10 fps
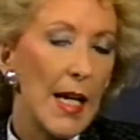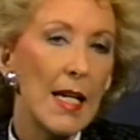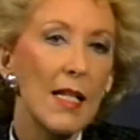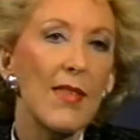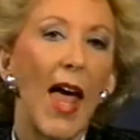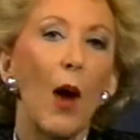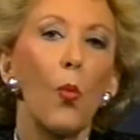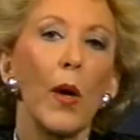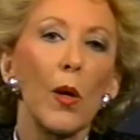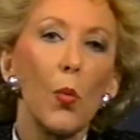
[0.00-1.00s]
is
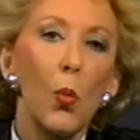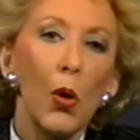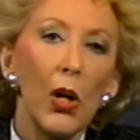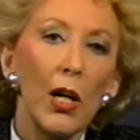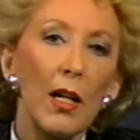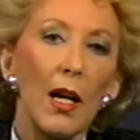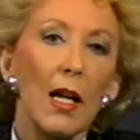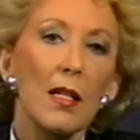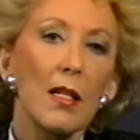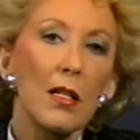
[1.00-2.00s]
that we would
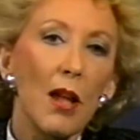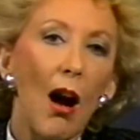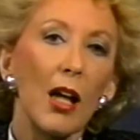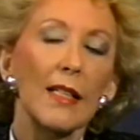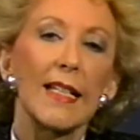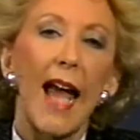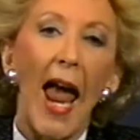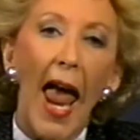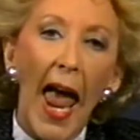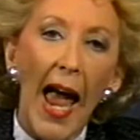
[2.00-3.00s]
start to
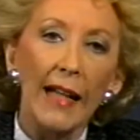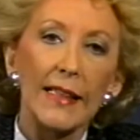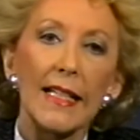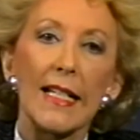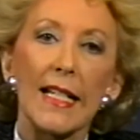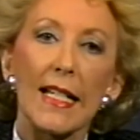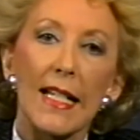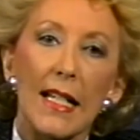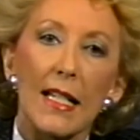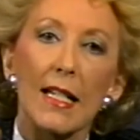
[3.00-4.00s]
act
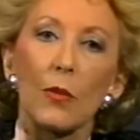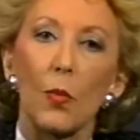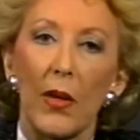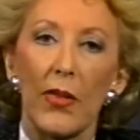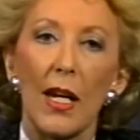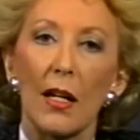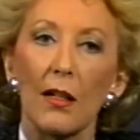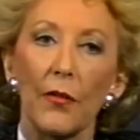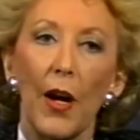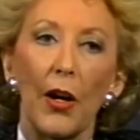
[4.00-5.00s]
consistent with the
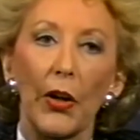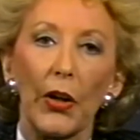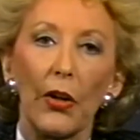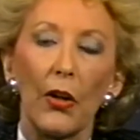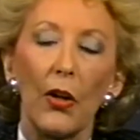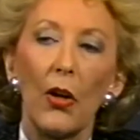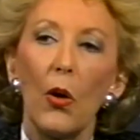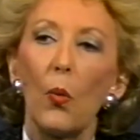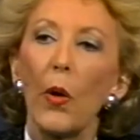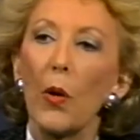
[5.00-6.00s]
end of hunger.
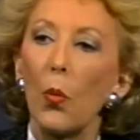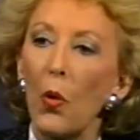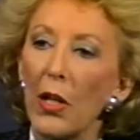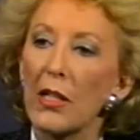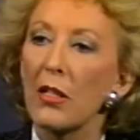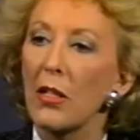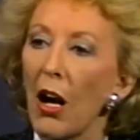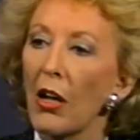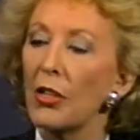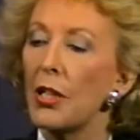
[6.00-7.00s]
We would
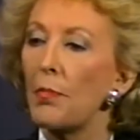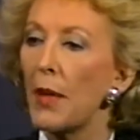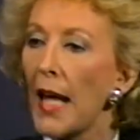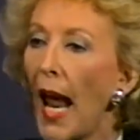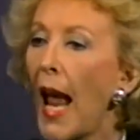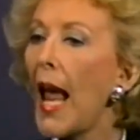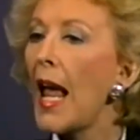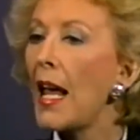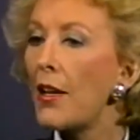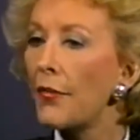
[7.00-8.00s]
start to
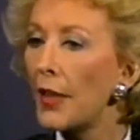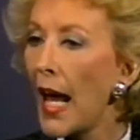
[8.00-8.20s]
behave